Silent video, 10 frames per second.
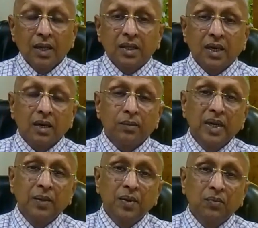There are
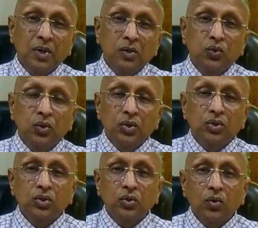many people who
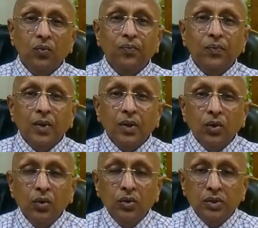used to
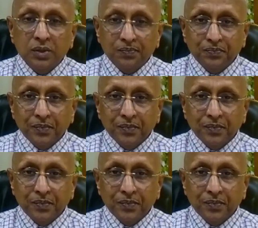use